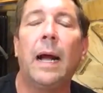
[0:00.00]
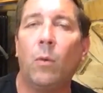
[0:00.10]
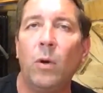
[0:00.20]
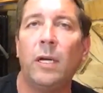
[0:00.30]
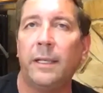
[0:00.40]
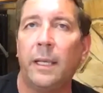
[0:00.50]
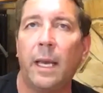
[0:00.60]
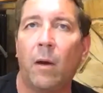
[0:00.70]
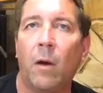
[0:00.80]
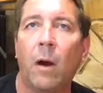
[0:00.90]
how willing
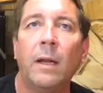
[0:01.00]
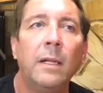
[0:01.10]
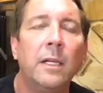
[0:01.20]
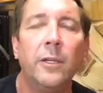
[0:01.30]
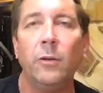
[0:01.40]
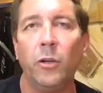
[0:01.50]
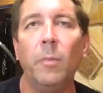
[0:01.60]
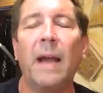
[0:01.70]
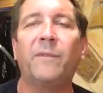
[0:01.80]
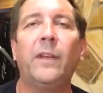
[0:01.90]
they are. You, you
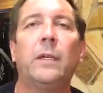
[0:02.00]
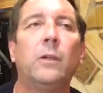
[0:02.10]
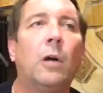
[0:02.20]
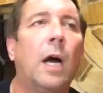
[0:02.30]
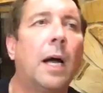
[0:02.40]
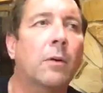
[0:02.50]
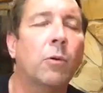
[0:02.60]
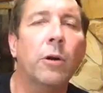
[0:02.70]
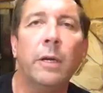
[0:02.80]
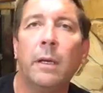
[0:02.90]
might feel a little
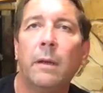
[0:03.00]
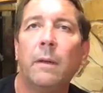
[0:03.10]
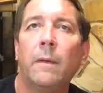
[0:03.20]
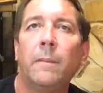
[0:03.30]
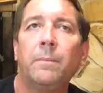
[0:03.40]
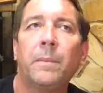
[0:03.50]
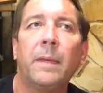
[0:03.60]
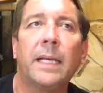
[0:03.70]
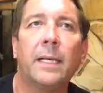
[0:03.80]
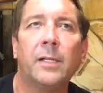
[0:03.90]
awkward
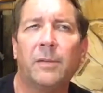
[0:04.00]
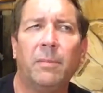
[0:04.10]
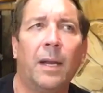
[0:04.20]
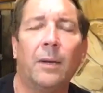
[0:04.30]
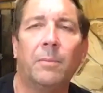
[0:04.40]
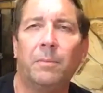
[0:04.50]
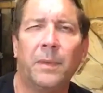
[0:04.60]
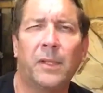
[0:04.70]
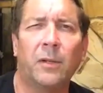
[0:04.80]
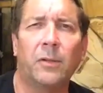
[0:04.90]
because they're
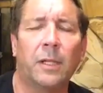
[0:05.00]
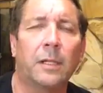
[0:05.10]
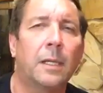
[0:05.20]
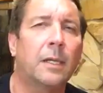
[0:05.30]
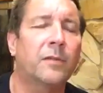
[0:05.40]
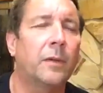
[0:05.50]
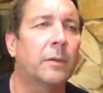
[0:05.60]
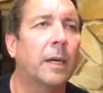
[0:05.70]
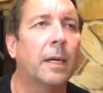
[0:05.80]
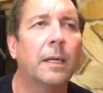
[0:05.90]
so successful,
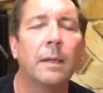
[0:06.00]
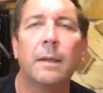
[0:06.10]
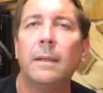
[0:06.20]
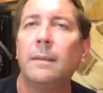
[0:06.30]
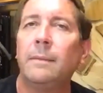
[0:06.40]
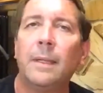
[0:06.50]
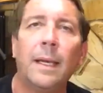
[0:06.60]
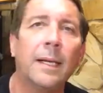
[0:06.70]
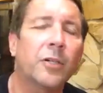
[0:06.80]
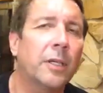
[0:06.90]
right?
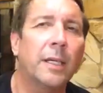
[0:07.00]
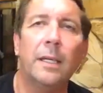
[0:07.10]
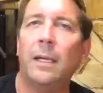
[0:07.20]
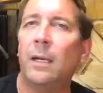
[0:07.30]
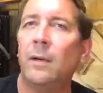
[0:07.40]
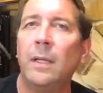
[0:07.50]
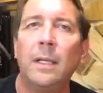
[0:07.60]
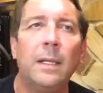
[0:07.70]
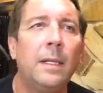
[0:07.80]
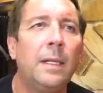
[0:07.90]
Actually, you know,
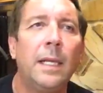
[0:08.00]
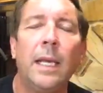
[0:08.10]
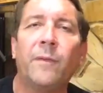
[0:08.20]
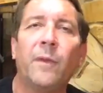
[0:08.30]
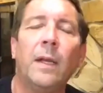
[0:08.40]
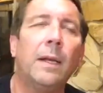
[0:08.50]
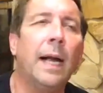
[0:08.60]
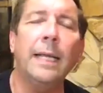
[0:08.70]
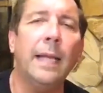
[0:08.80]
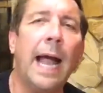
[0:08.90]
if
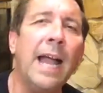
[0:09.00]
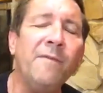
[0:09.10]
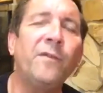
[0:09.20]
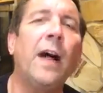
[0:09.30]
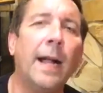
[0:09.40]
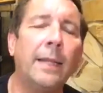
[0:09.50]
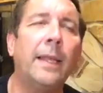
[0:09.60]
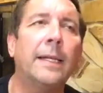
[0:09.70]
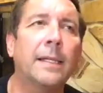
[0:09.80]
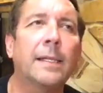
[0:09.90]
I find
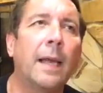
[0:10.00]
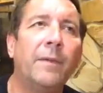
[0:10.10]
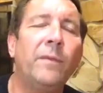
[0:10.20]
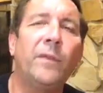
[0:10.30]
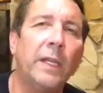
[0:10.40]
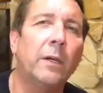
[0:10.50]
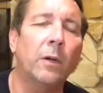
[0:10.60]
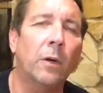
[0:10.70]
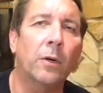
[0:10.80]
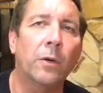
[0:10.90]
that seven figure
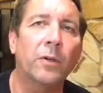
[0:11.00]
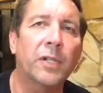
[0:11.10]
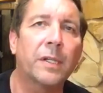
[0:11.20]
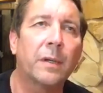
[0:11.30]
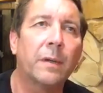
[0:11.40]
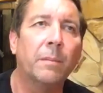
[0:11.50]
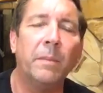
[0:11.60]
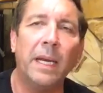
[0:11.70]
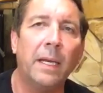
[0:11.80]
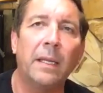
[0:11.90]
earners,
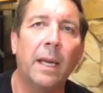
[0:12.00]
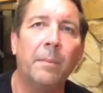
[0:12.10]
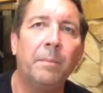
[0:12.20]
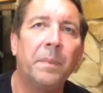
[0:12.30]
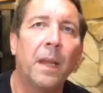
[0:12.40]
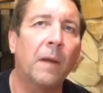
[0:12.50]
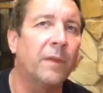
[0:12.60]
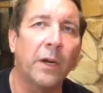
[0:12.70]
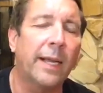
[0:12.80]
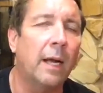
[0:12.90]
many of them are
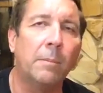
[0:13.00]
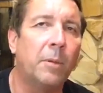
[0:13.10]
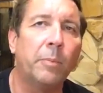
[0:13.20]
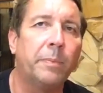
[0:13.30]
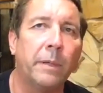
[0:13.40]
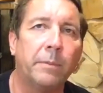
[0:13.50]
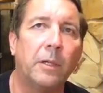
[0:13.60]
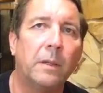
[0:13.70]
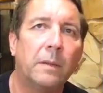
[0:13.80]
very humble people.